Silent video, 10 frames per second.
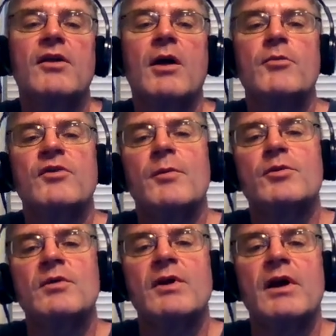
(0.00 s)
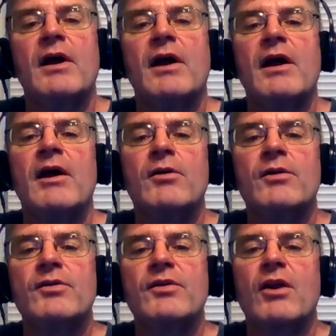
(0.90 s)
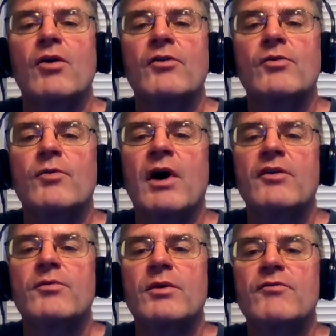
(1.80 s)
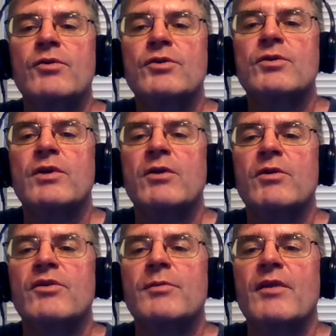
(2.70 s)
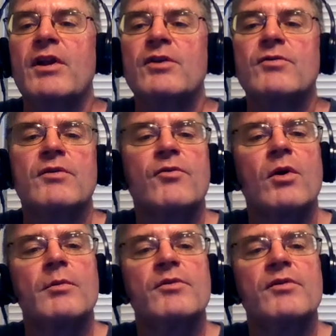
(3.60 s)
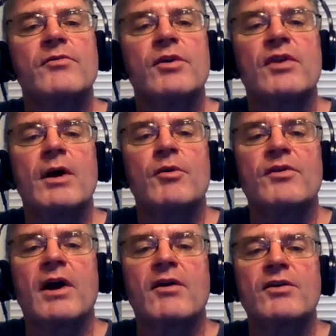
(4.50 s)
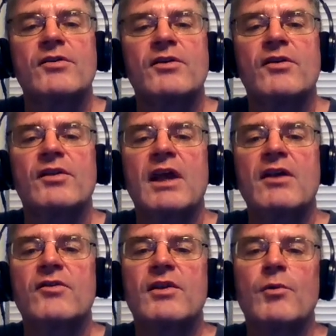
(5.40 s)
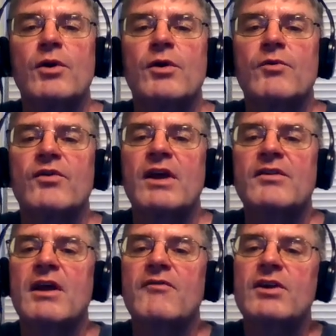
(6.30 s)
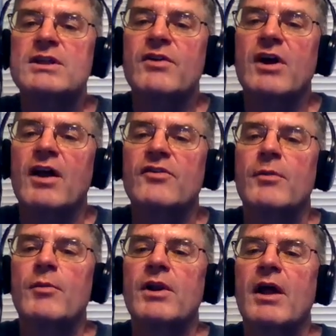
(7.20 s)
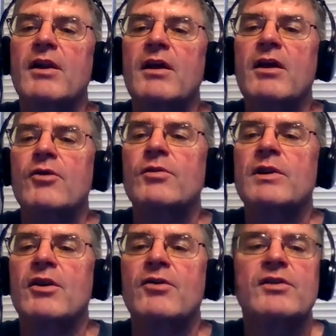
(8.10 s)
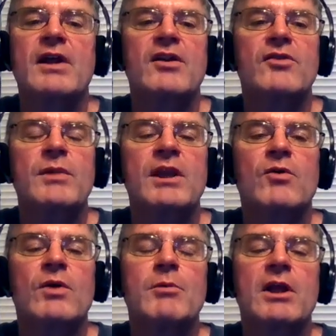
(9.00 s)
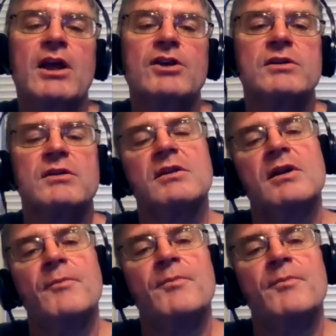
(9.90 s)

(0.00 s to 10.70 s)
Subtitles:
Non-perceptual errors can also arise from confusion or ignorance about the nature of the forms. For example, Socrates discussed the case of someone who can recite the definition of a concept but not truly understand its meaning or application.